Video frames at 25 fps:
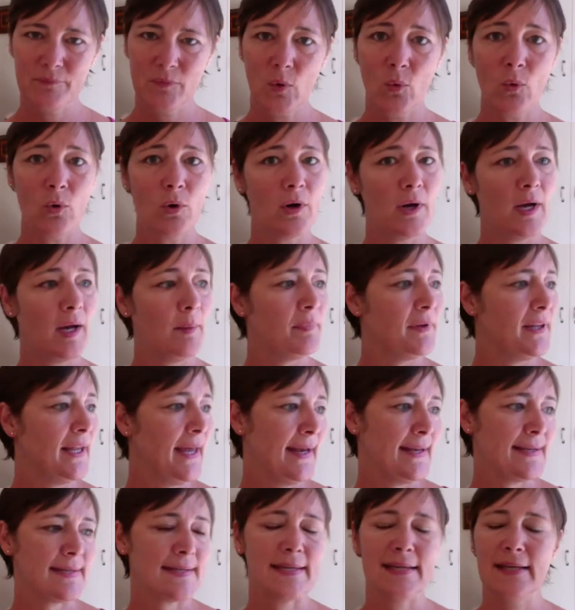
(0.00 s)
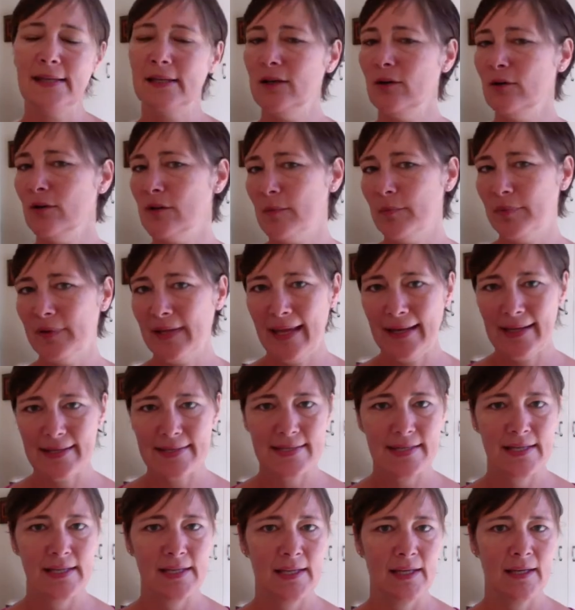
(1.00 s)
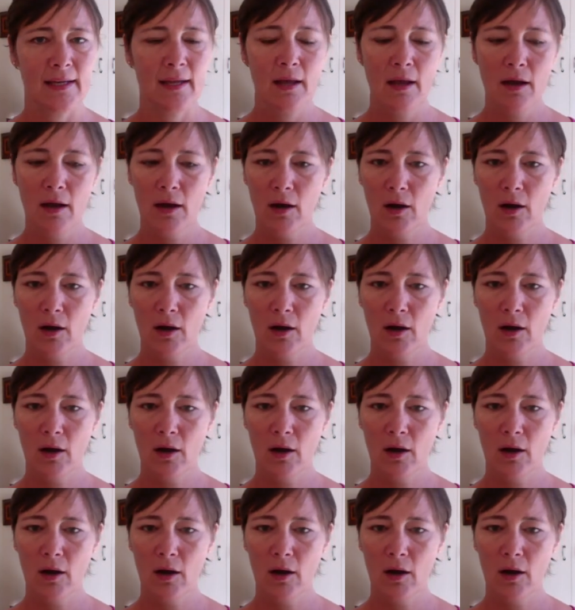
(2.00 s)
or a plant's healing or the planet's healing,